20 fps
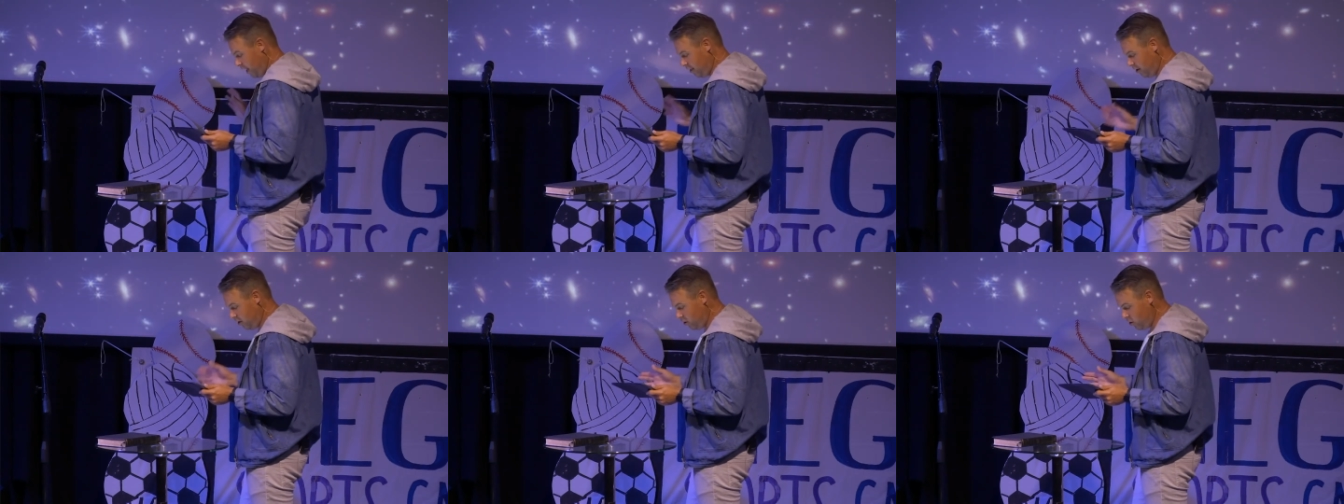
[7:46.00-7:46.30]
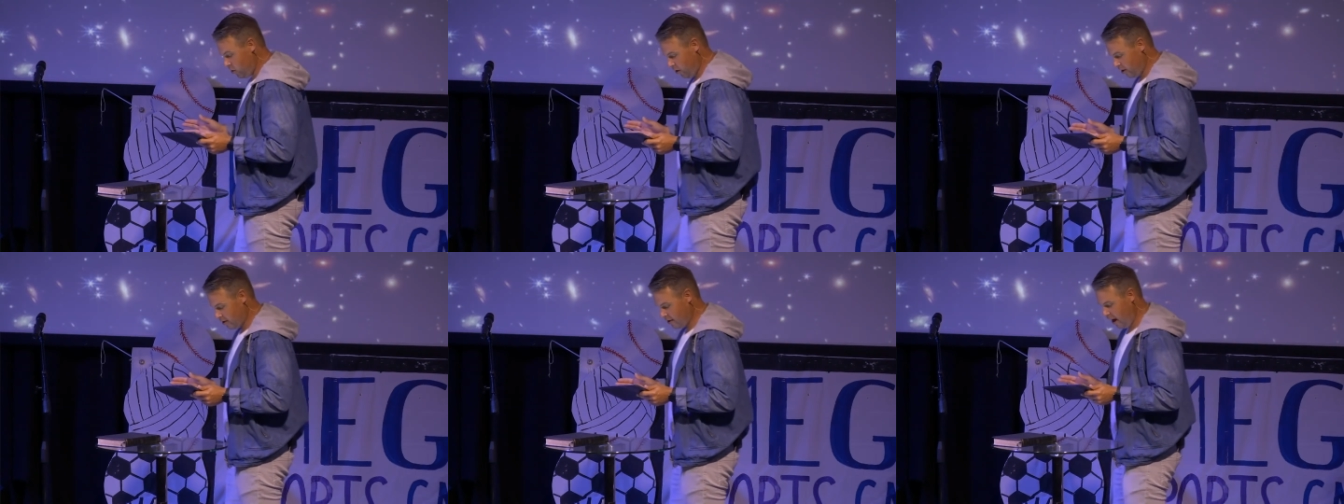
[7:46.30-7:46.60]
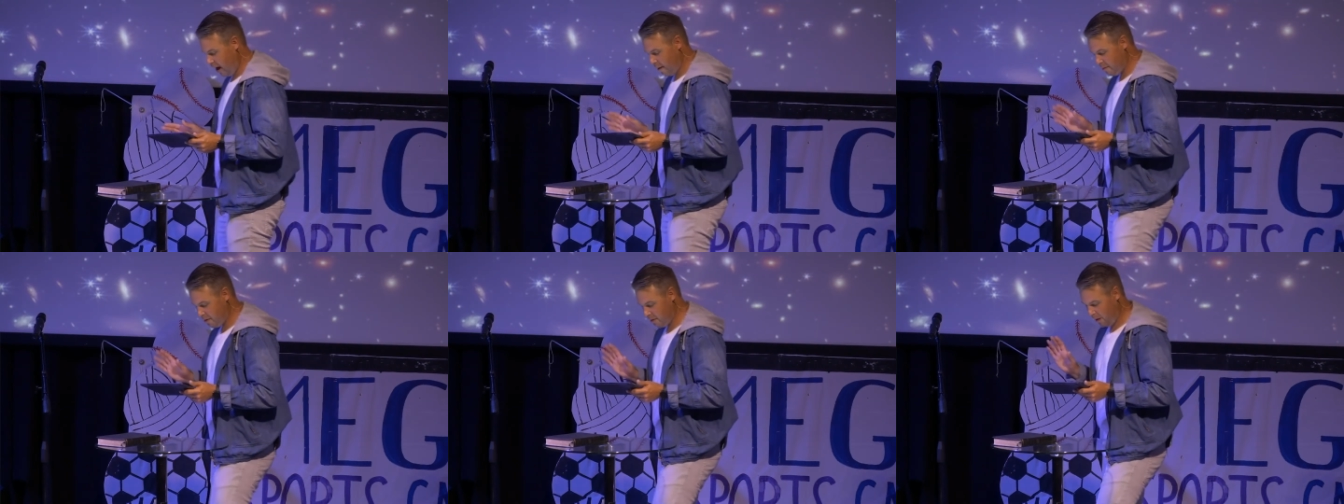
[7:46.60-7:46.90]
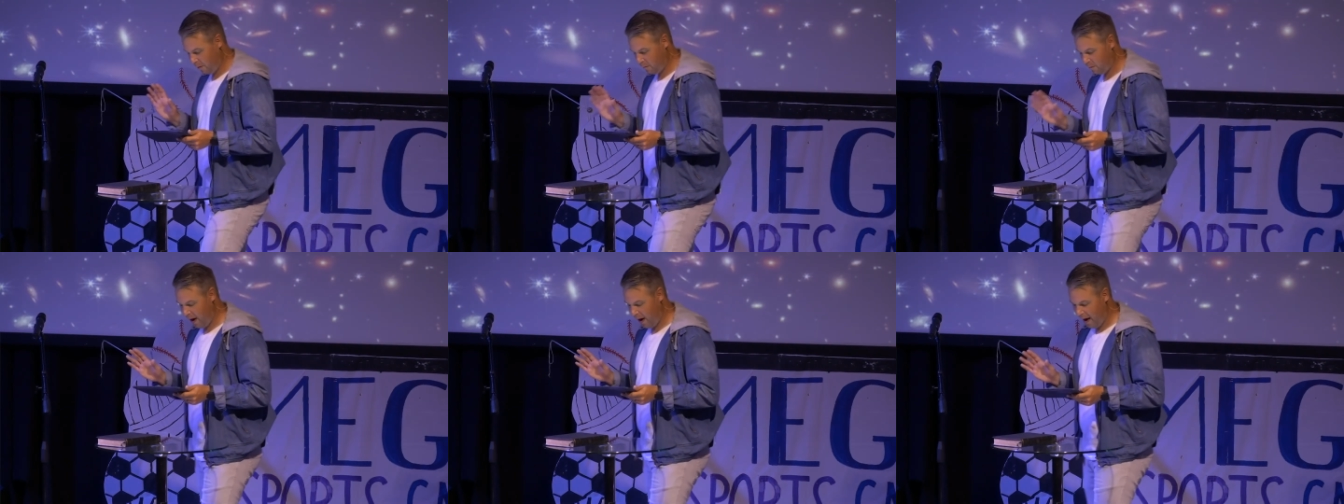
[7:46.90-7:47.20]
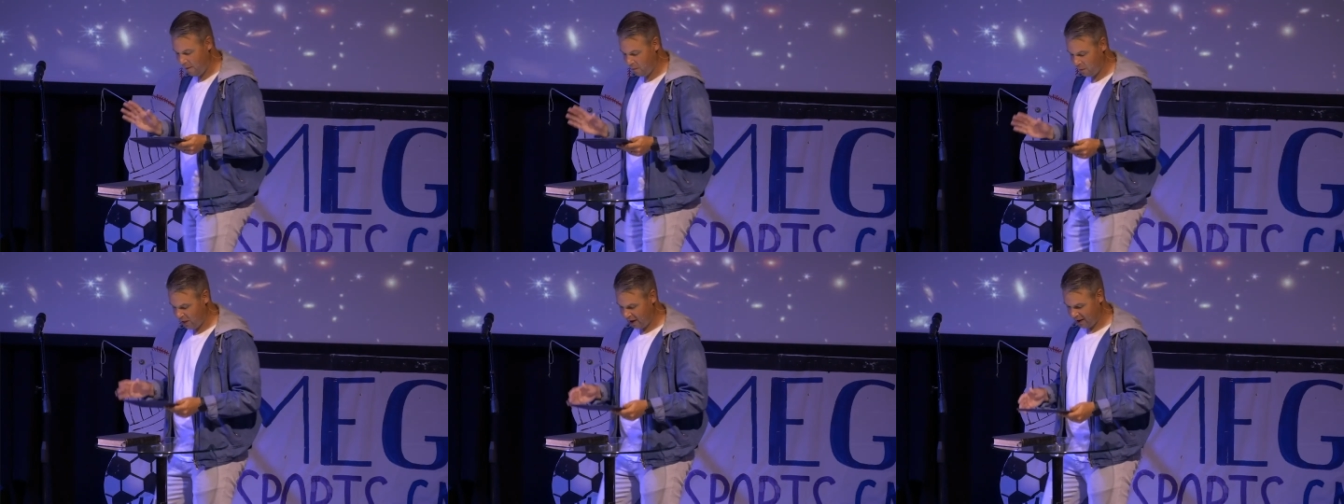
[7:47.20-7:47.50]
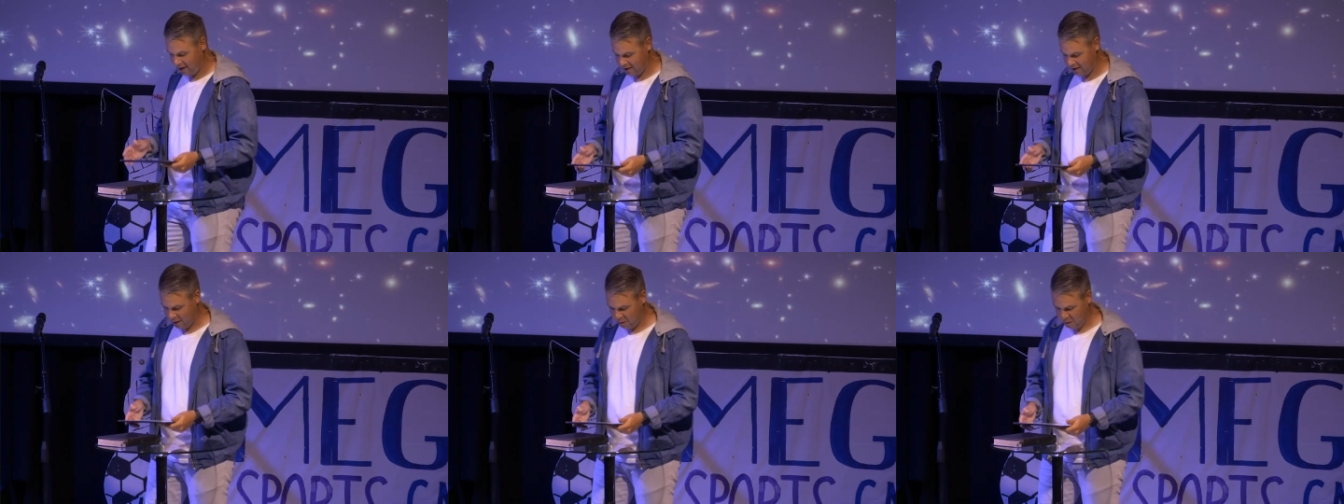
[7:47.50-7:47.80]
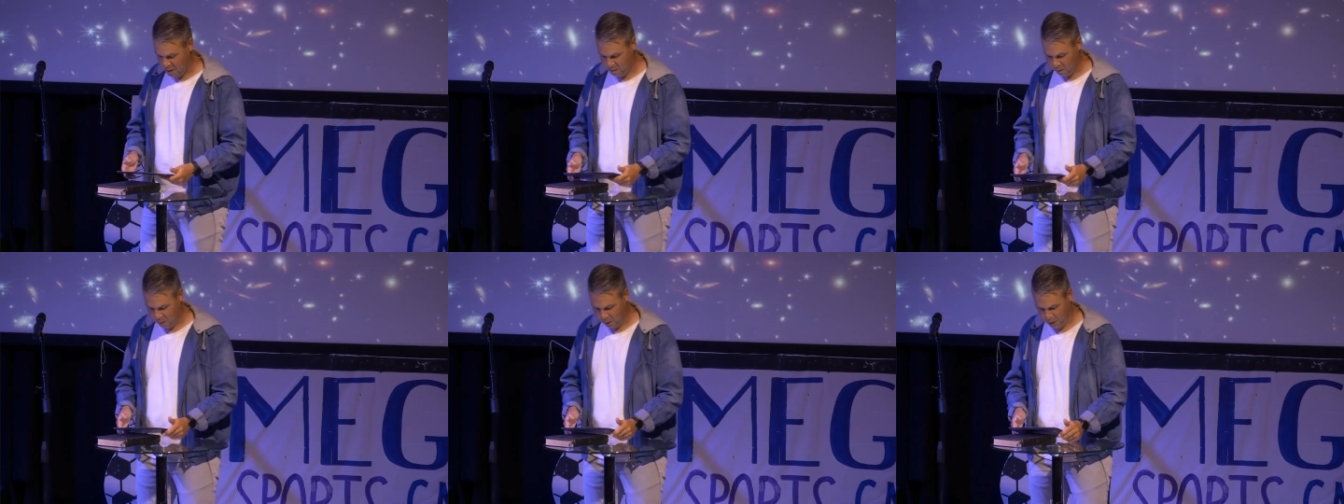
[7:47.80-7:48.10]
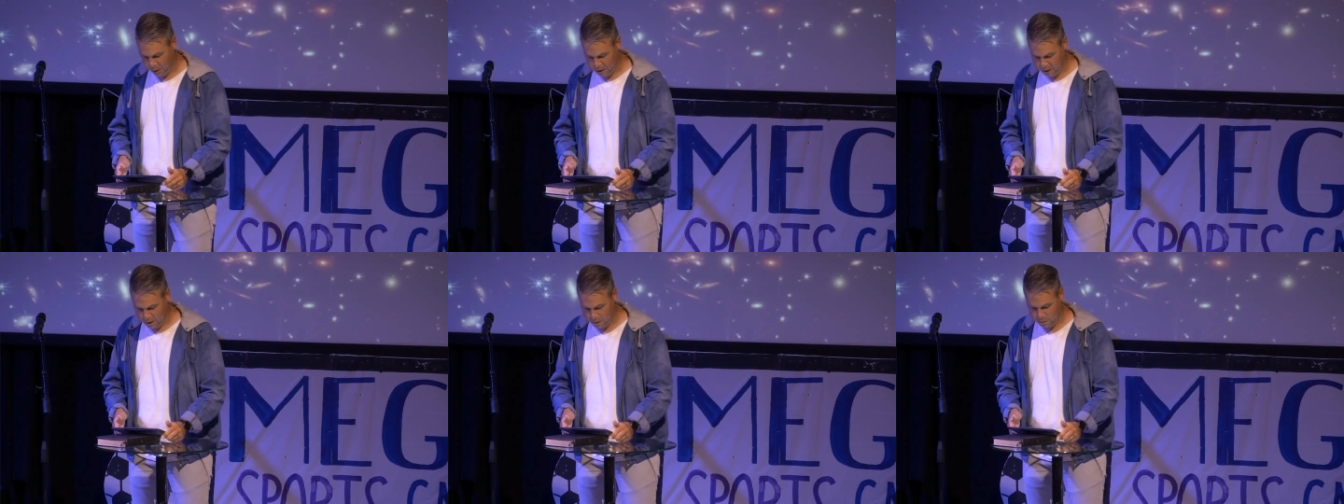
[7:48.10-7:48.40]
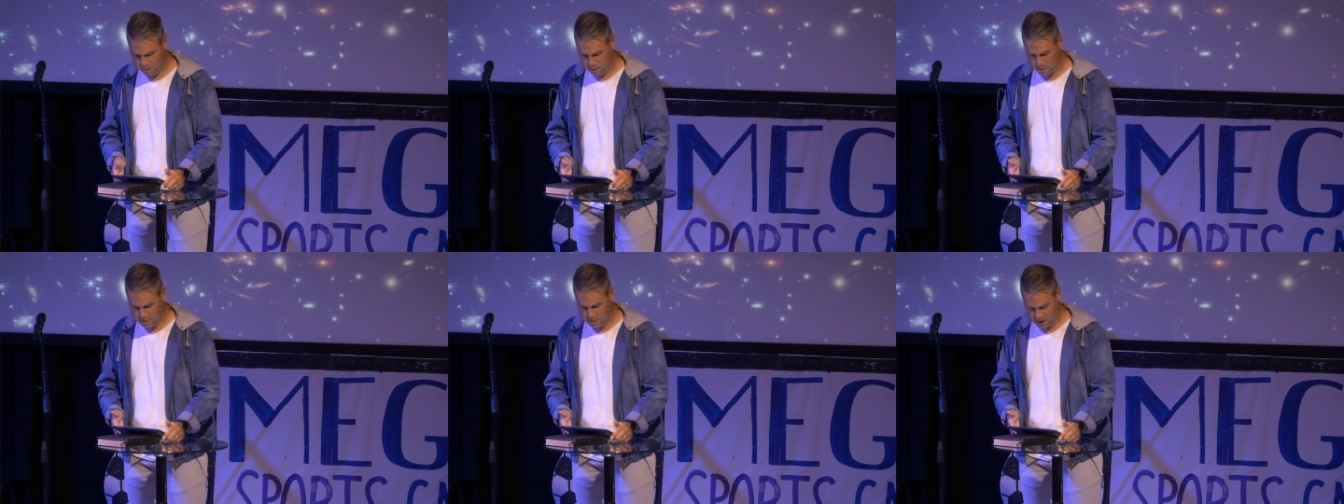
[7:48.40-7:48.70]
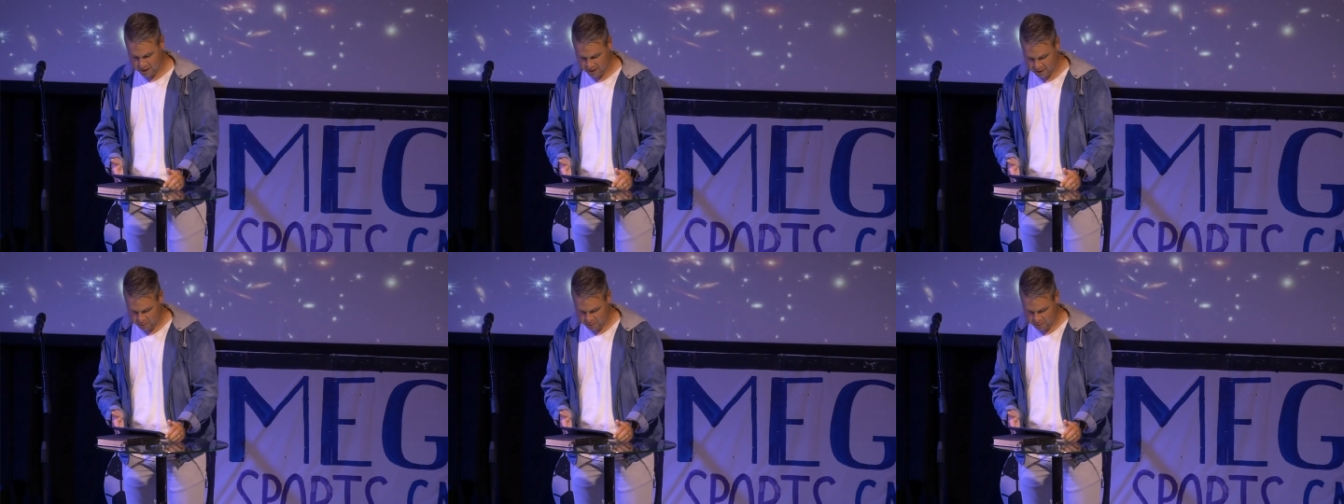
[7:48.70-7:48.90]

the New York Times about five things that we've learned from this